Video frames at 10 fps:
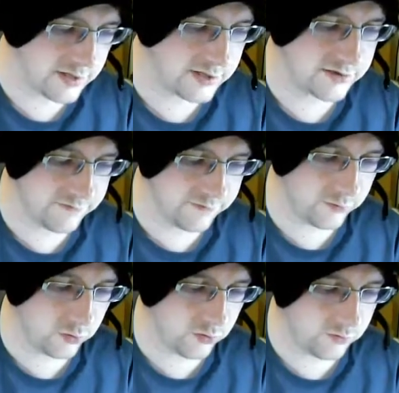initiative
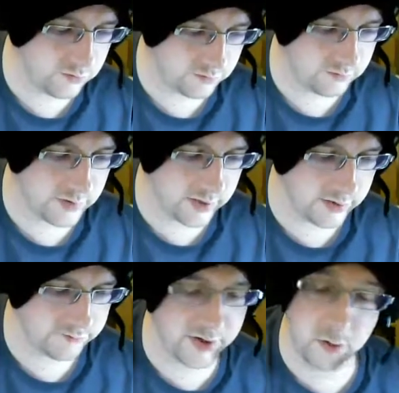4,
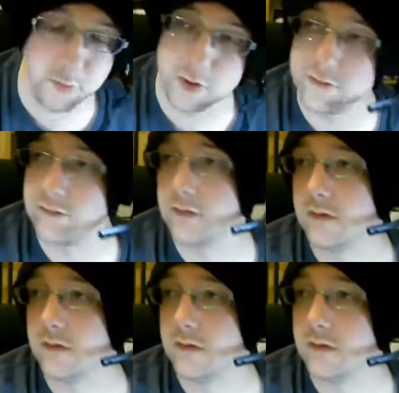3 hull points.